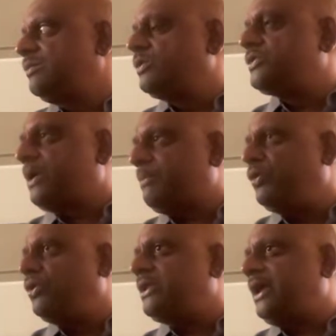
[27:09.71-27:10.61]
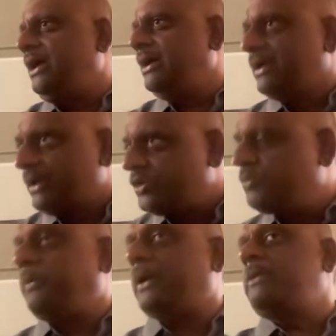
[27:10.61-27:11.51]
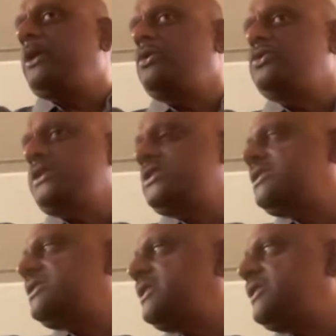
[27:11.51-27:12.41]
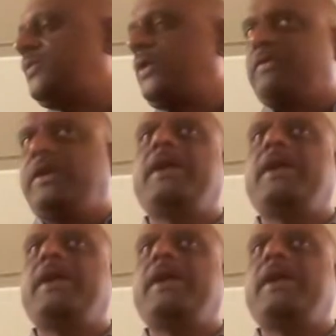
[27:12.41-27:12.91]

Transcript: which support the spermatogenesis is what we